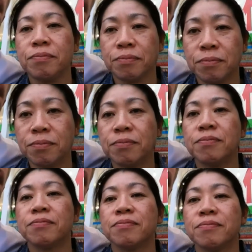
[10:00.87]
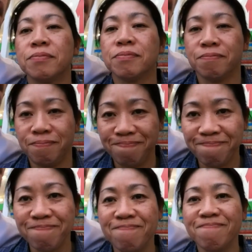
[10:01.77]

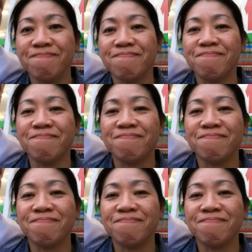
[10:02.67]
[no speech]